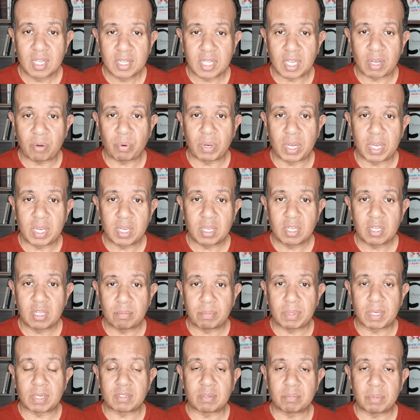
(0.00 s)
that way you'll
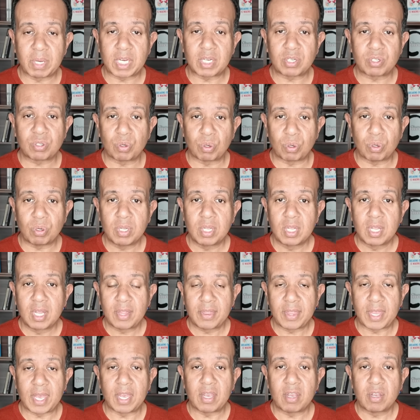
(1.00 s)
be able to make sure
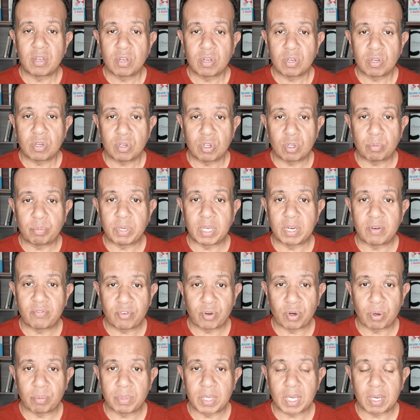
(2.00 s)
that you'll be
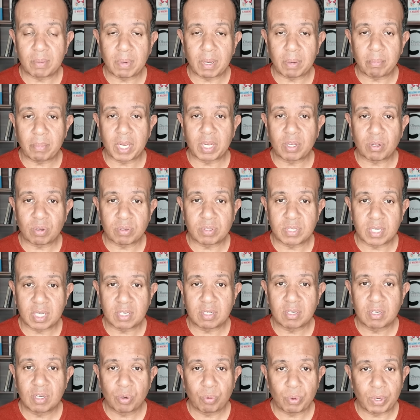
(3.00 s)
informed about my
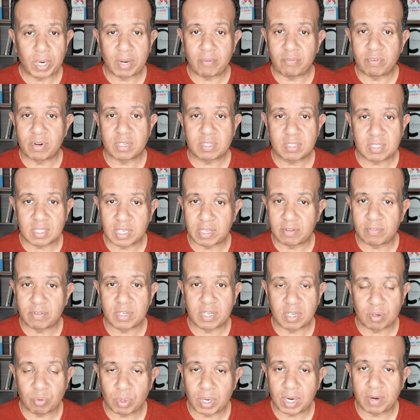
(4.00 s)
content wherever it's delivered
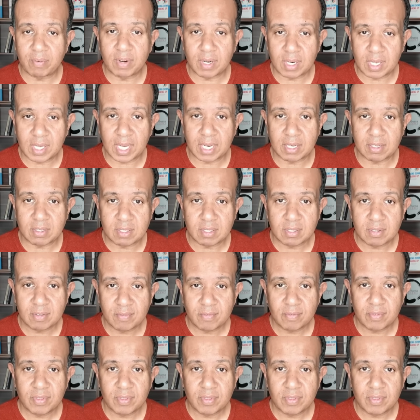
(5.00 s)
and wherever it lands.